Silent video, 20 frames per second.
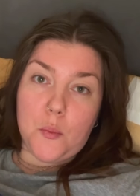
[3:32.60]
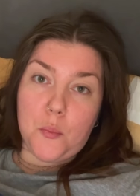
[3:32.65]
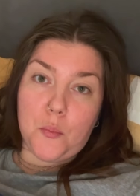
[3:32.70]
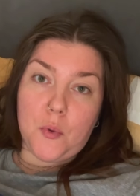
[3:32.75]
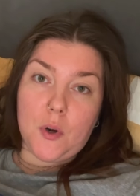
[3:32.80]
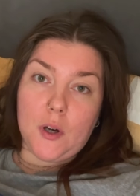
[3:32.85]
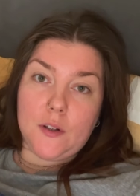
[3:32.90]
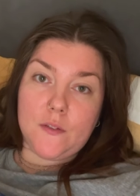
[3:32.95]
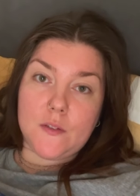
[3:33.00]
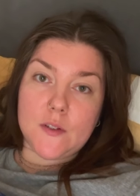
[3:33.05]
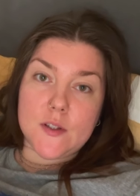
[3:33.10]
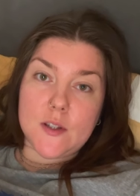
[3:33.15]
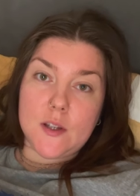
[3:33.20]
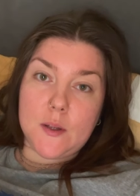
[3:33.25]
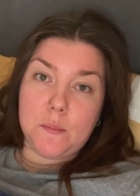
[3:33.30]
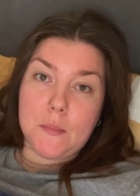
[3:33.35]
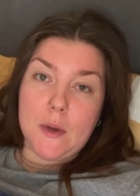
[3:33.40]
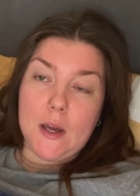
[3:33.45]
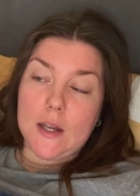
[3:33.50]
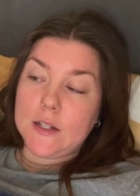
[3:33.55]
breakfast
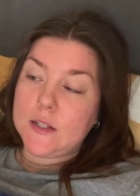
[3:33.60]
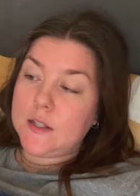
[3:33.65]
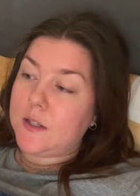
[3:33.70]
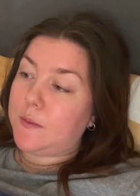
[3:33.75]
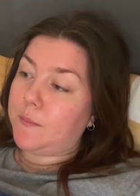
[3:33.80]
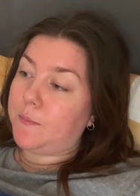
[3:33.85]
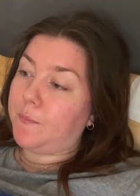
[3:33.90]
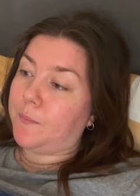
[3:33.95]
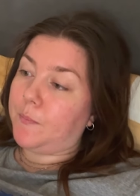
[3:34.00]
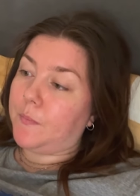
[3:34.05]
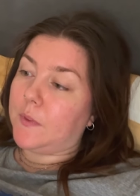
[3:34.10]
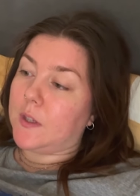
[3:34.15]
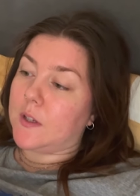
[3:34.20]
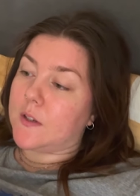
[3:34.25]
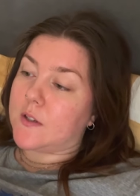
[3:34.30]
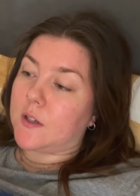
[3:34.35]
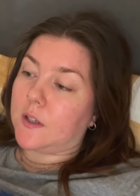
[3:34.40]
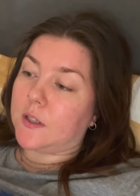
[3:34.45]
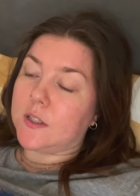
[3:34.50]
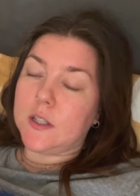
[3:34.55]
in bed.
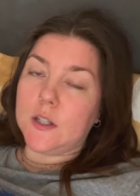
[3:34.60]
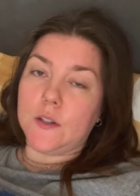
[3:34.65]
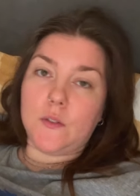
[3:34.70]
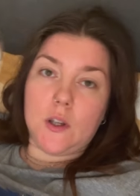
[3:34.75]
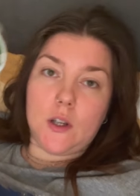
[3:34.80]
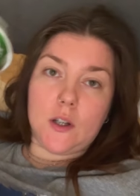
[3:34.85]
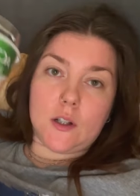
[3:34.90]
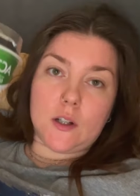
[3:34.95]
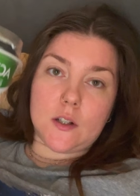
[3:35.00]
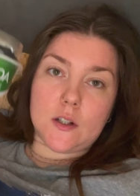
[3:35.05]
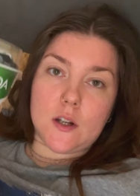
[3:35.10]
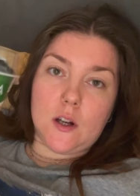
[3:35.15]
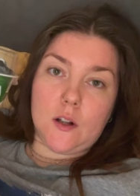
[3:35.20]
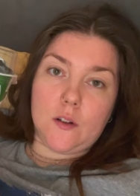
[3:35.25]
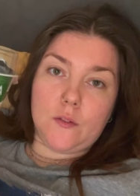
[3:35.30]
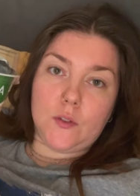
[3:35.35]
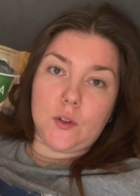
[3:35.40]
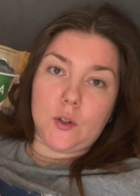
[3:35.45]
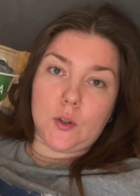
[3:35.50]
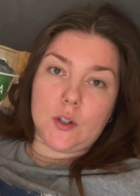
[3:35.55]
This Activia got
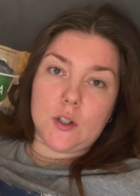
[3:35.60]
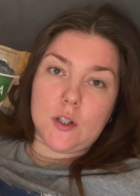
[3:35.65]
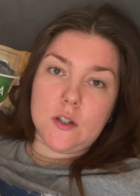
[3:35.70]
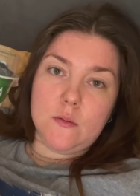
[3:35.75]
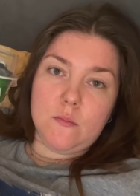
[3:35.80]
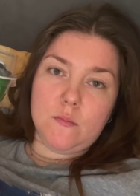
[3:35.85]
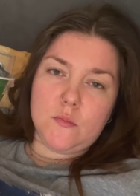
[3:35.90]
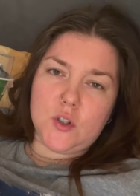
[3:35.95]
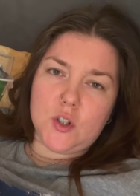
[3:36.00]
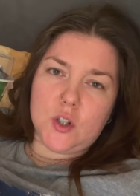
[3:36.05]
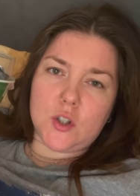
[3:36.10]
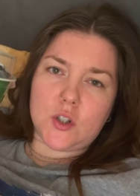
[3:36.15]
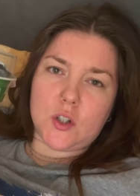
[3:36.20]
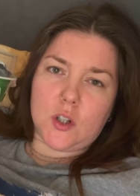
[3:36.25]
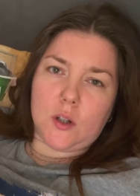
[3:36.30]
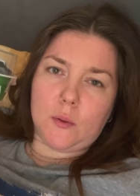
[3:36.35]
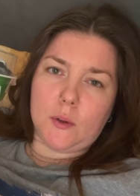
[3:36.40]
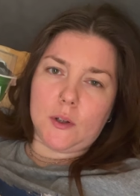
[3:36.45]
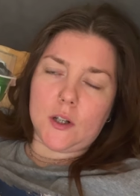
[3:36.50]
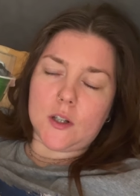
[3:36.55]
healthy yogurt, which actually
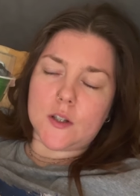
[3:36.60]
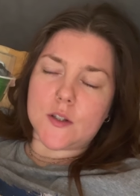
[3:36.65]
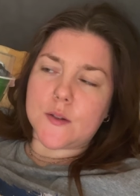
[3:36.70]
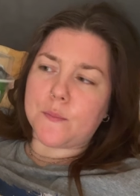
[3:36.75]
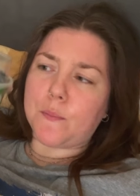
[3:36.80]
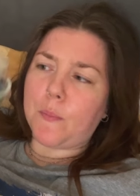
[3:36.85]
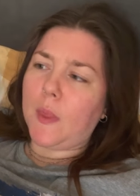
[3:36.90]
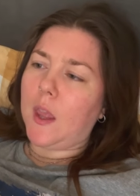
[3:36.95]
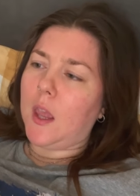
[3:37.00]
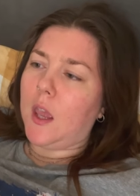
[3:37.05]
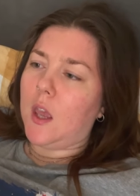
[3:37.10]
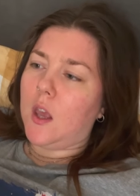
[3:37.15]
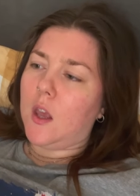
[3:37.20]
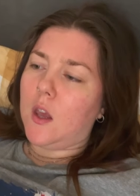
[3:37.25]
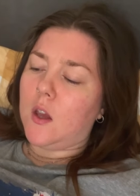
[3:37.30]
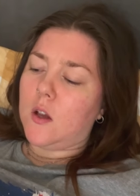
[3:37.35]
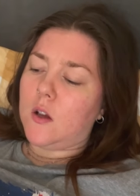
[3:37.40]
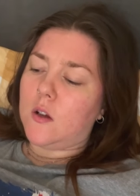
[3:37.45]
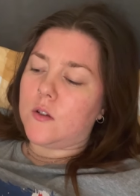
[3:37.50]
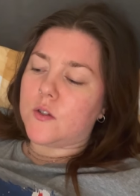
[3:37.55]
quite nice.
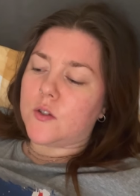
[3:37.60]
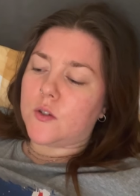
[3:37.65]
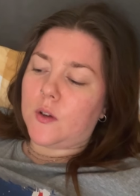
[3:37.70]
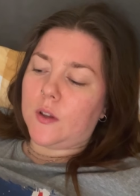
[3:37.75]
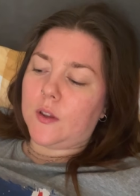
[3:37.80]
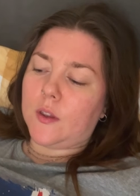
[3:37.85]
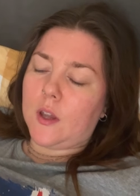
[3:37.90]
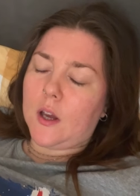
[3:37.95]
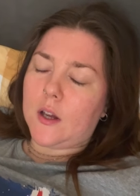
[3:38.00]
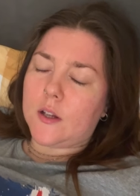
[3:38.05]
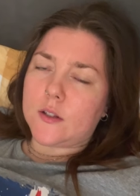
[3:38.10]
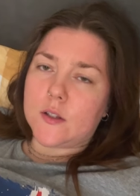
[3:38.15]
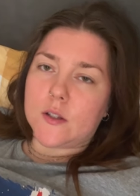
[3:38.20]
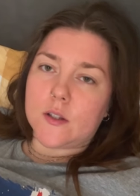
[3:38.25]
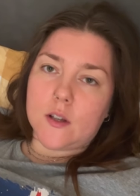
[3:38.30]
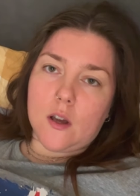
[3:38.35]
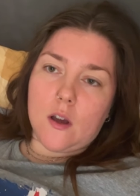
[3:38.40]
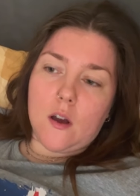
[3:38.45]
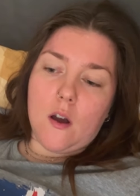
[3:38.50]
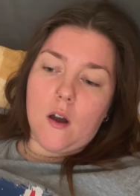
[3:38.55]
So I had that.
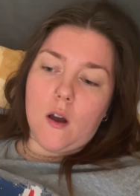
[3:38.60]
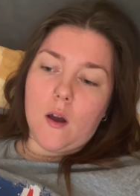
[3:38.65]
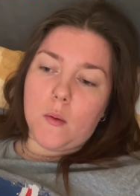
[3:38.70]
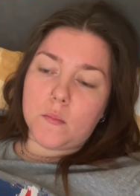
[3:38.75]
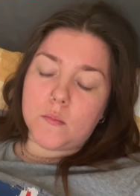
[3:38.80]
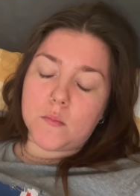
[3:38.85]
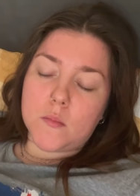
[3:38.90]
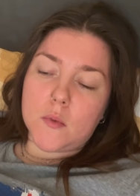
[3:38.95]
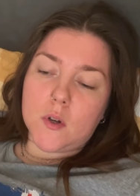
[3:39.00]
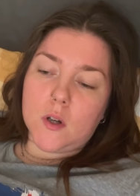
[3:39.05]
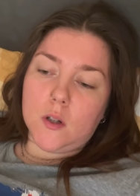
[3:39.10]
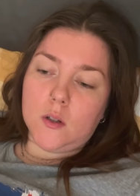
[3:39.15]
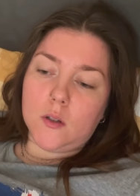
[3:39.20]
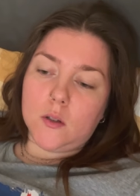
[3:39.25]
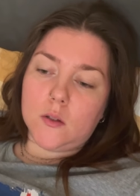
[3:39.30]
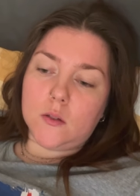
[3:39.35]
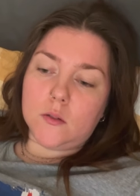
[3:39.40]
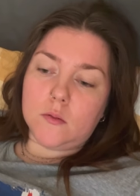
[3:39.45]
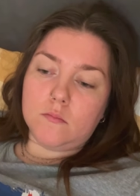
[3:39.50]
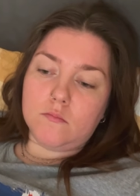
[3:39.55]
Um,
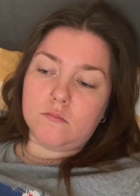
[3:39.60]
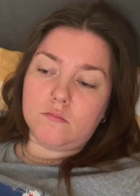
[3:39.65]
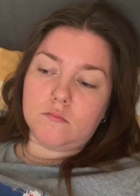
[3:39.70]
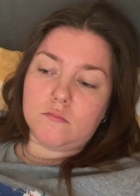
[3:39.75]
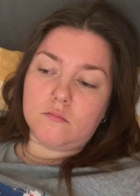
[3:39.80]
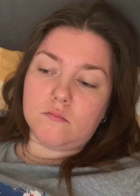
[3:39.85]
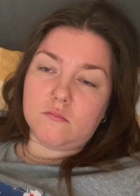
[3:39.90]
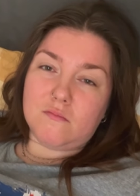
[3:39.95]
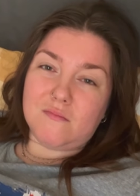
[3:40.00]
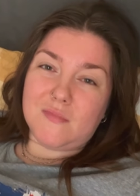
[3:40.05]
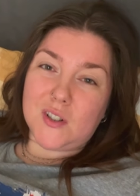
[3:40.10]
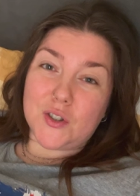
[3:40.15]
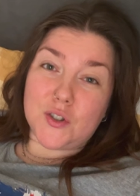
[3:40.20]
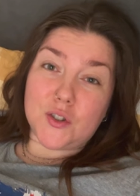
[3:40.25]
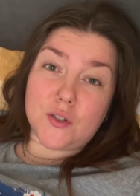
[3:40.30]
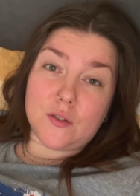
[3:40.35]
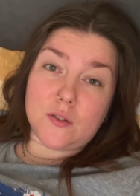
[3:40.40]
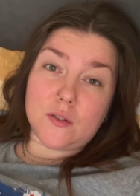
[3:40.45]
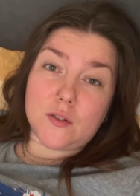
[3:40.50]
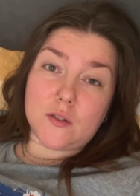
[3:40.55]
I
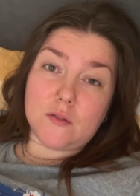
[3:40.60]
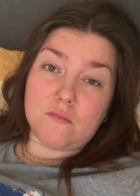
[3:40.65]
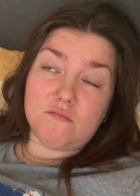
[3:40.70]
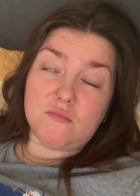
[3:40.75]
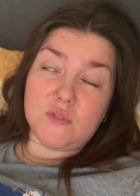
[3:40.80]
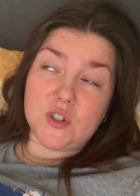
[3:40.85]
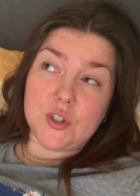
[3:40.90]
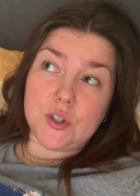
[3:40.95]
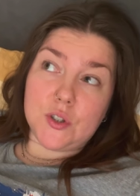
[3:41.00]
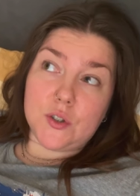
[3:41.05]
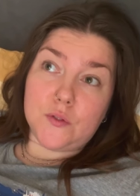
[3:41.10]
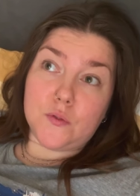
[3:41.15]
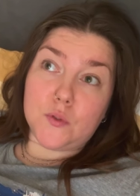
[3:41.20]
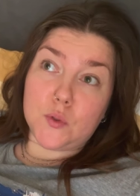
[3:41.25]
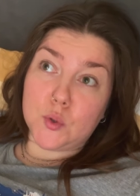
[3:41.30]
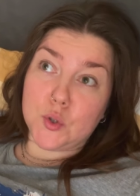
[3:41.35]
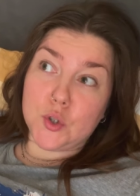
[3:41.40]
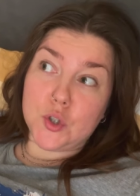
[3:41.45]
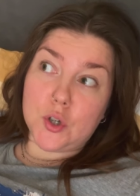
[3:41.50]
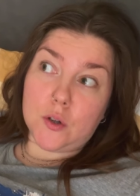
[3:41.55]
should do
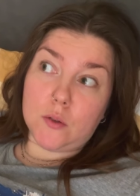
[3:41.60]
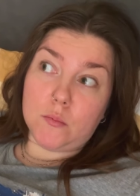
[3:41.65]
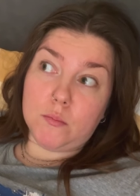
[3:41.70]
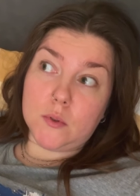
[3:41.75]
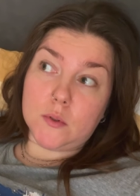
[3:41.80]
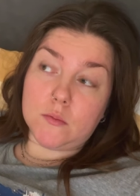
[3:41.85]
food shop,